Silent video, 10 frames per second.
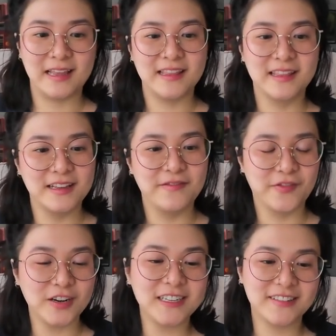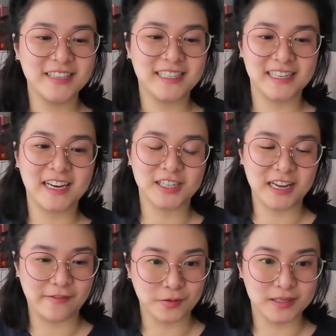the verdict of this is actually
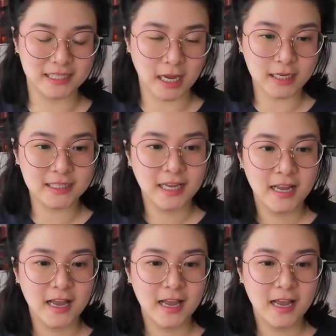everyone sucks.